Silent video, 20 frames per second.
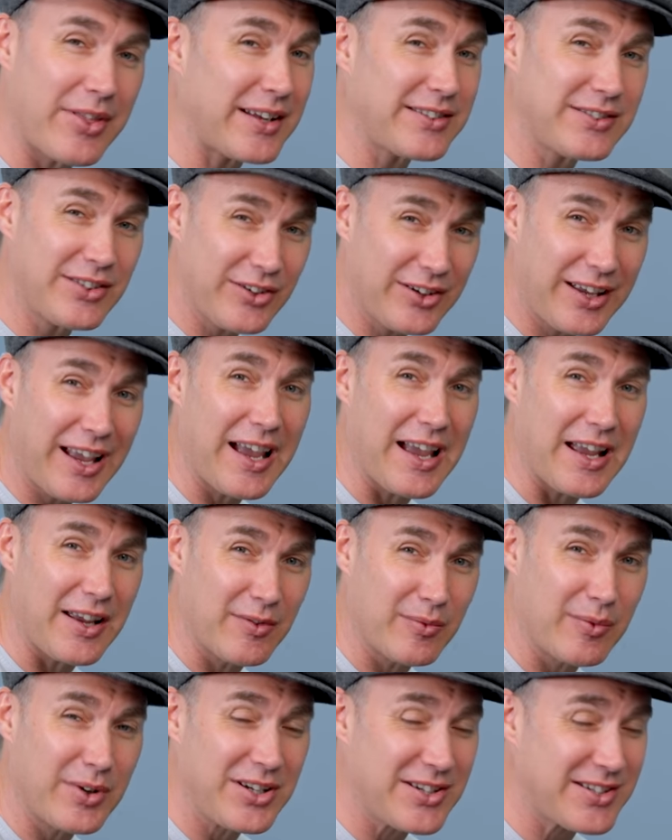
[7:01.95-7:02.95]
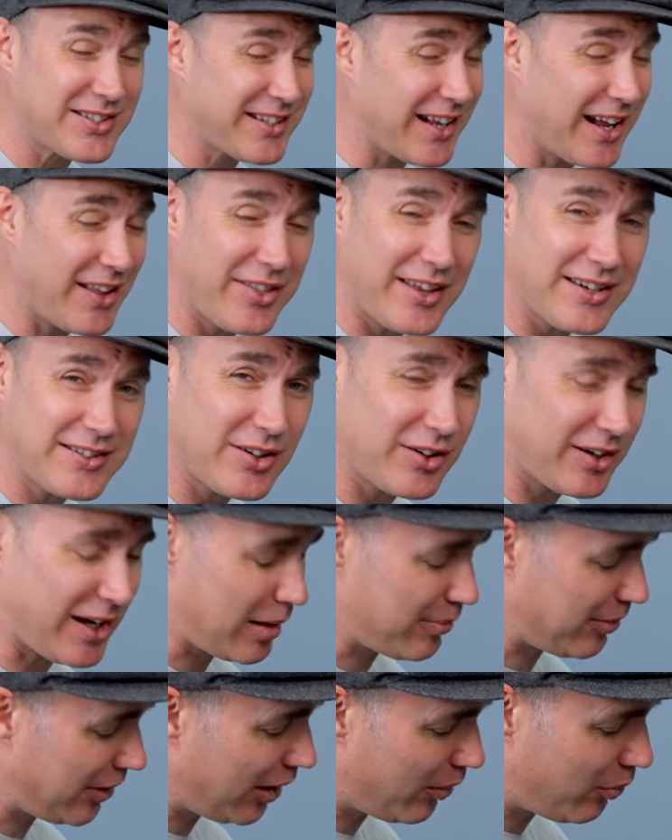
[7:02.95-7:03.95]
That's okay. When you start, that's
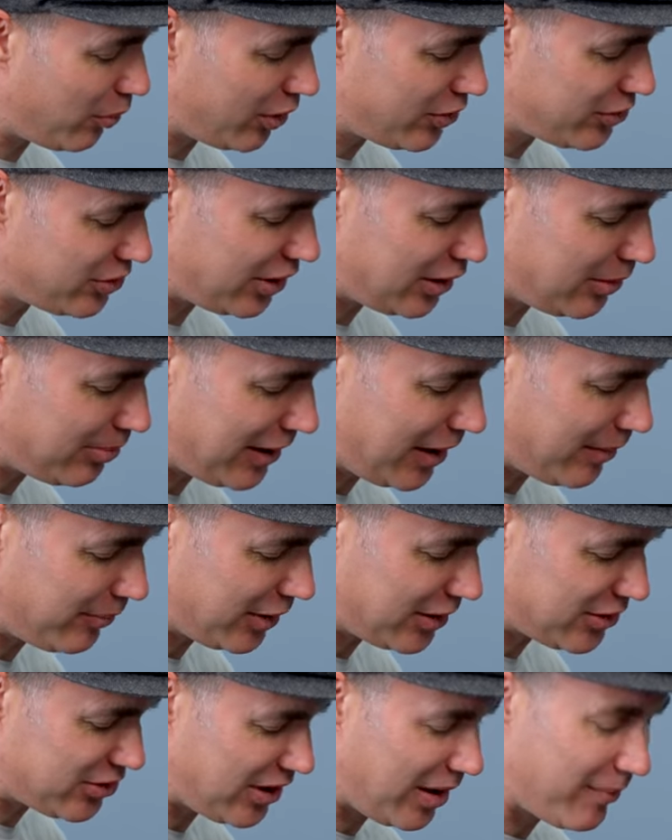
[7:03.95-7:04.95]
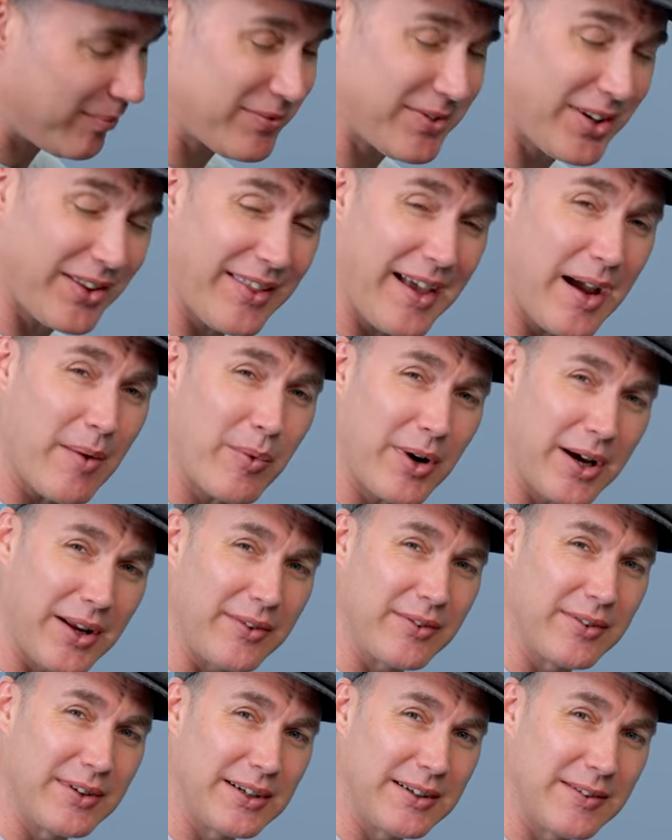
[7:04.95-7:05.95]
okay. But I want you to be able to jump to that
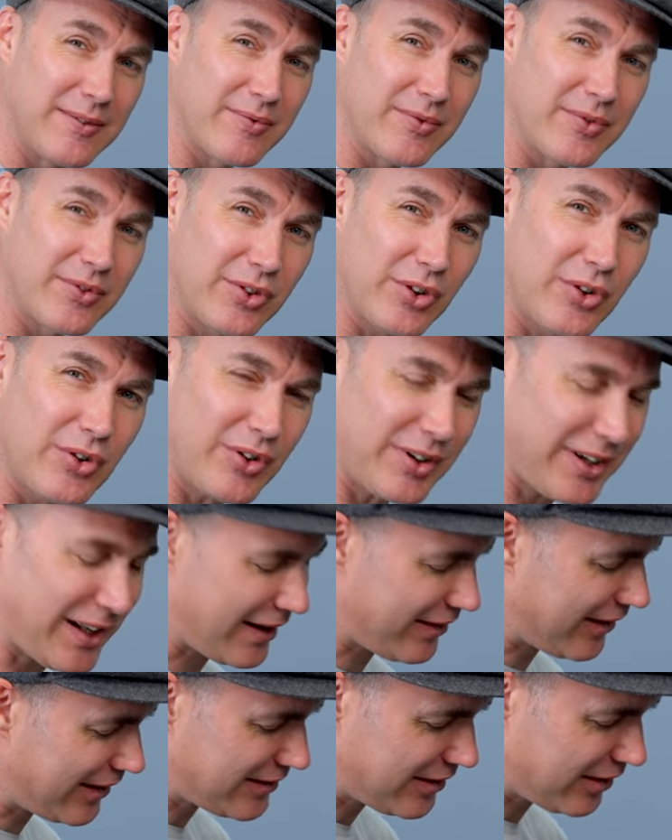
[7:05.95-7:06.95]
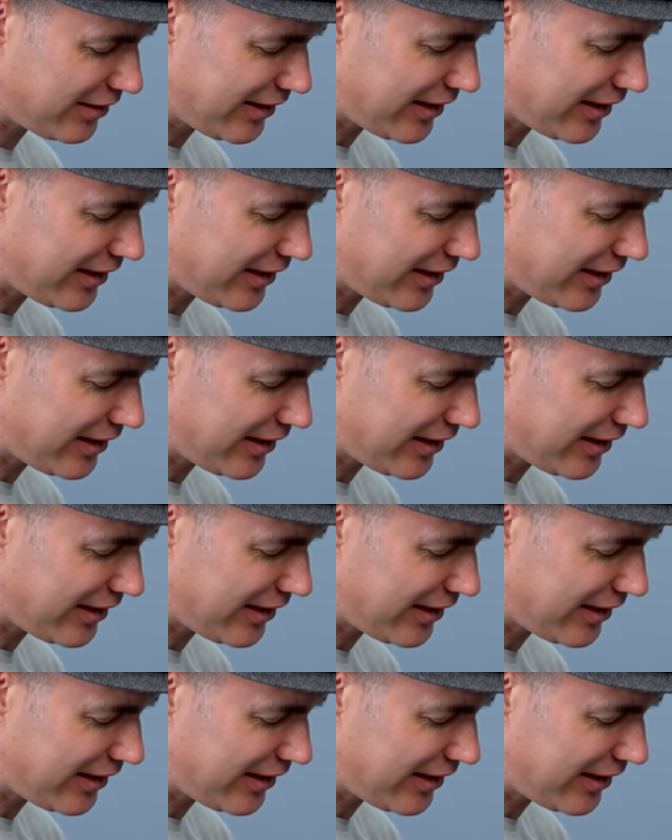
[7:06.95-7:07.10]
one sooner or later.